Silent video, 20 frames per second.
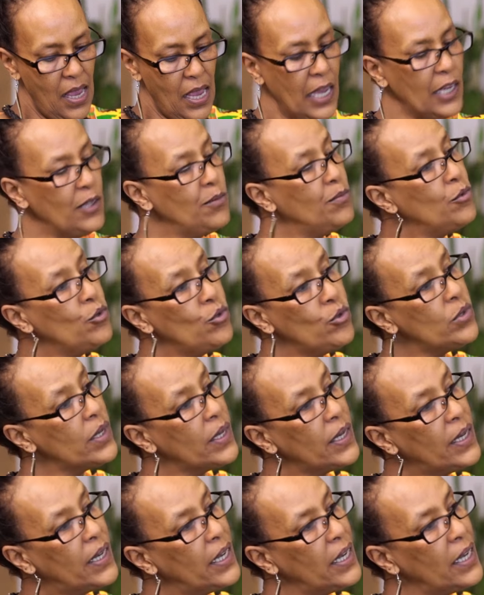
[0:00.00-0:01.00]
and
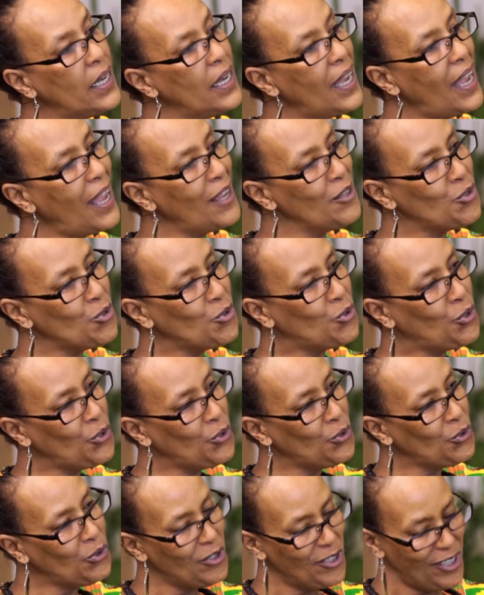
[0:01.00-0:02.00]
music as
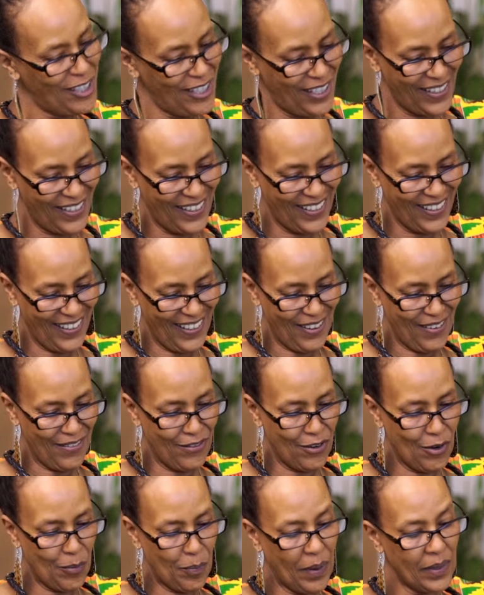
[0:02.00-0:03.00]
tools
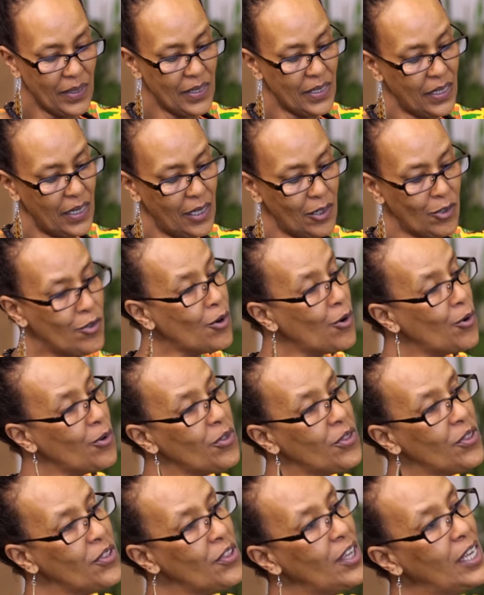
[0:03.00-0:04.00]
for personal
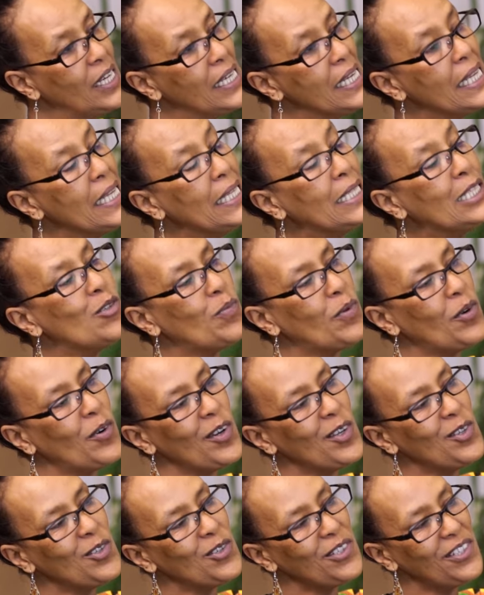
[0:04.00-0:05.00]
growth and
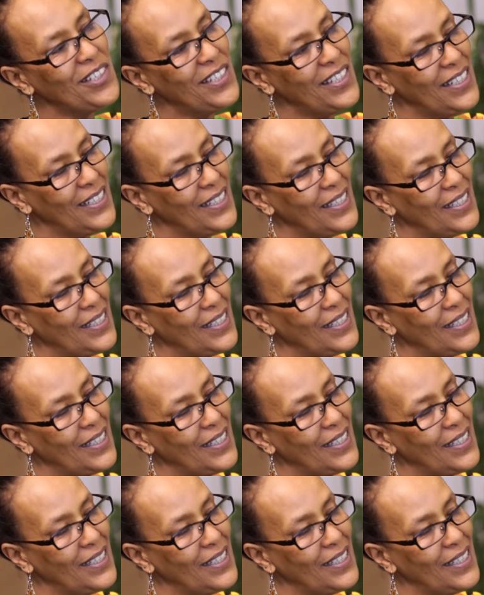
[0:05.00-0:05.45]
inspiration?